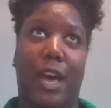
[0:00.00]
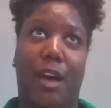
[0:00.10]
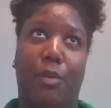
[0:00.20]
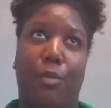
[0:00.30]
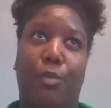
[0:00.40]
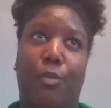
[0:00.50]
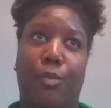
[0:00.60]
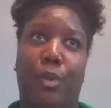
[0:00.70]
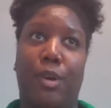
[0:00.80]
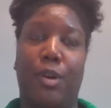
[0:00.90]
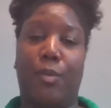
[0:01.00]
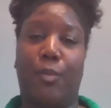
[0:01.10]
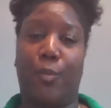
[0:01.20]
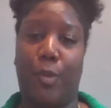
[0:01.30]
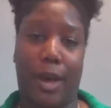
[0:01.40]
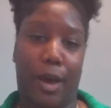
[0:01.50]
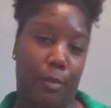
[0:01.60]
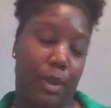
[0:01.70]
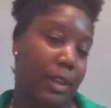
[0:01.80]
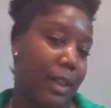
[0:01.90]
how
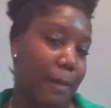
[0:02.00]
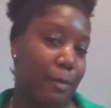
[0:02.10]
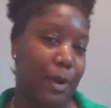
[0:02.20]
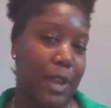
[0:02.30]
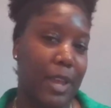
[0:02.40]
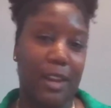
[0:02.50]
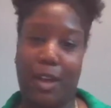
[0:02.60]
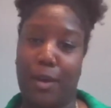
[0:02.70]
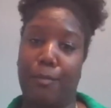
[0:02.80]
we collaborate.